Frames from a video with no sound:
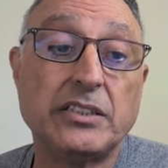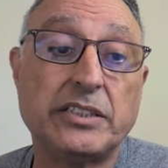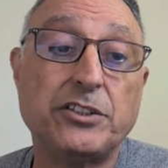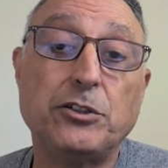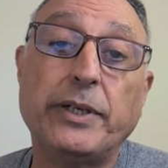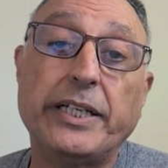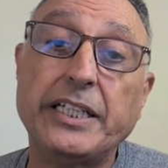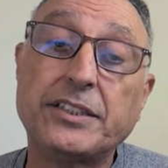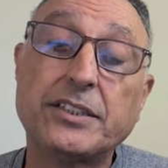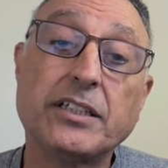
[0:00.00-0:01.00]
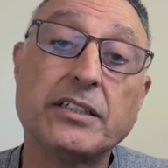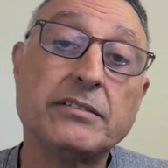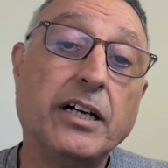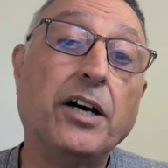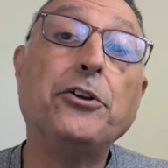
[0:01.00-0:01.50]
then you may need to
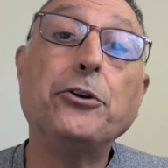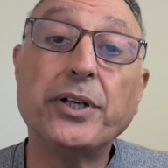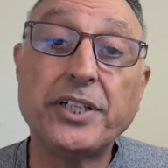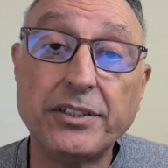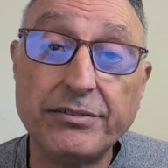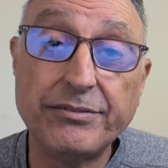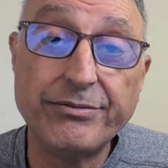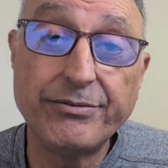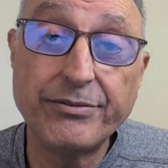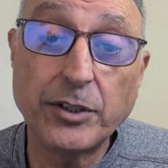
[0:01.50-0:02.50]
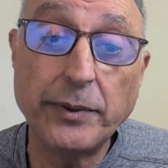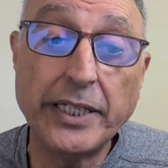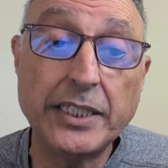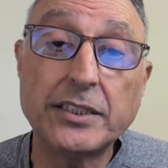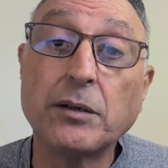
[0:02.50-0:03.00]
undo it. You may
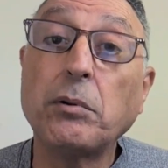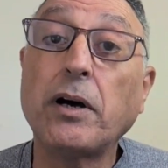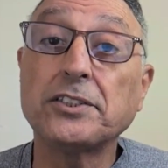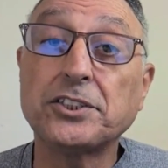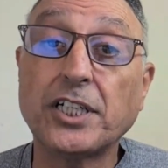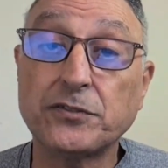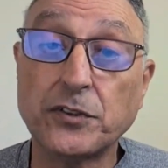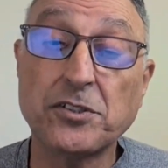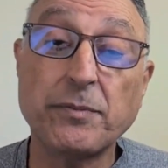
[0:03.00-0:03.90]
need to apologize first